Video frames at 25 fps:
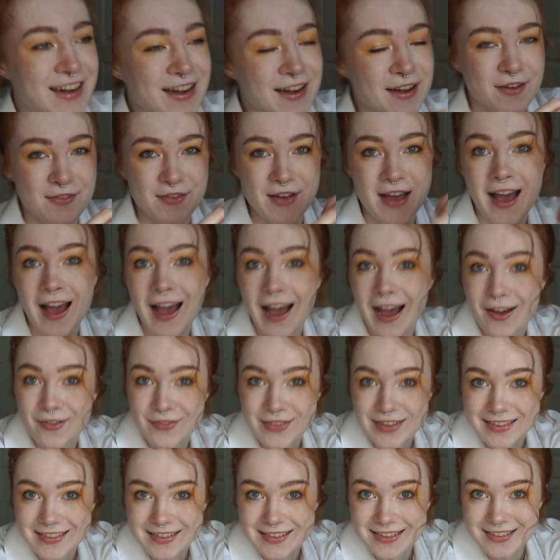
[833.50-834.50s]
of
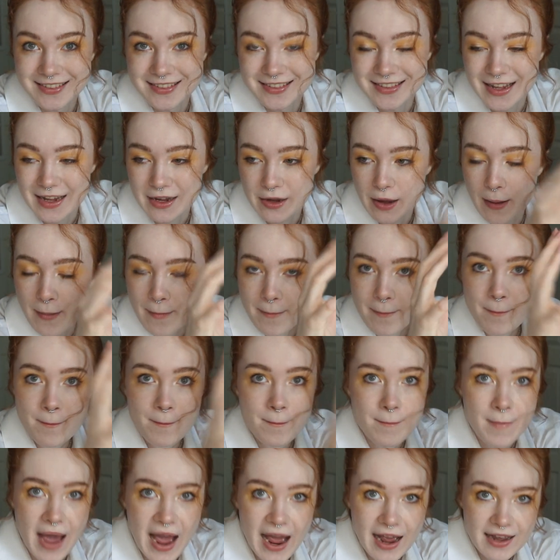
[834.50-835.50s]
having this, like,
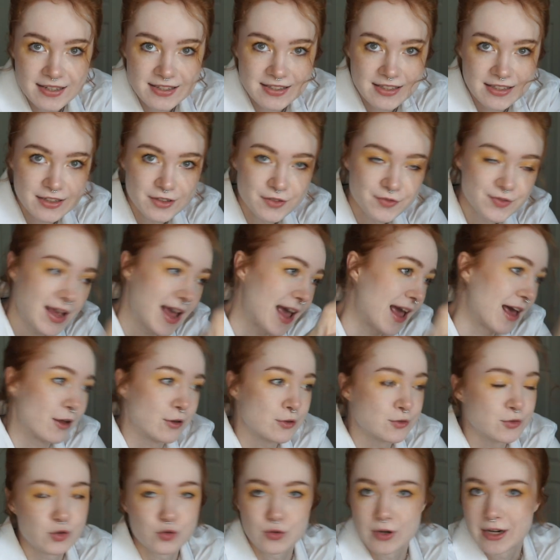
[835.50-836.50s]
massive
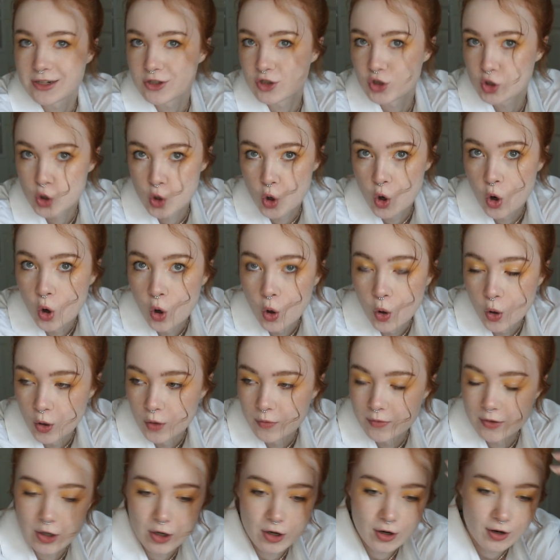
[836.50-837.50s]
eldritch
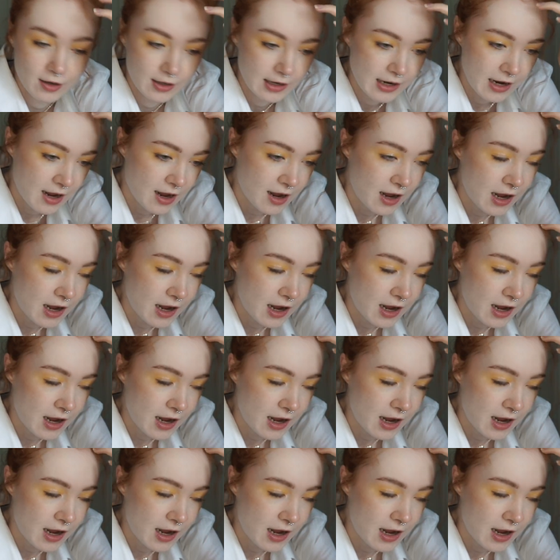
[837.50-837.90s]
horror